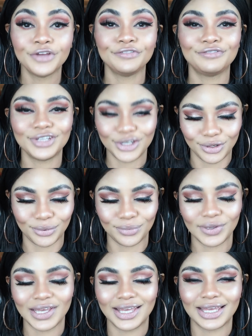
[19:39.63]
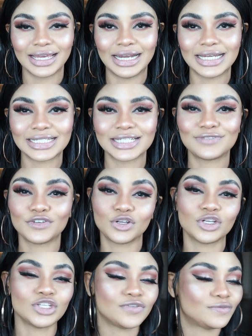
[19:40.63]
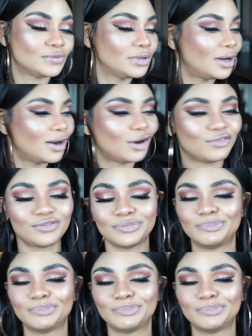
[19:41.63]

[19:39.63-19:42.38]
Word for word: video. Guys, this video is full of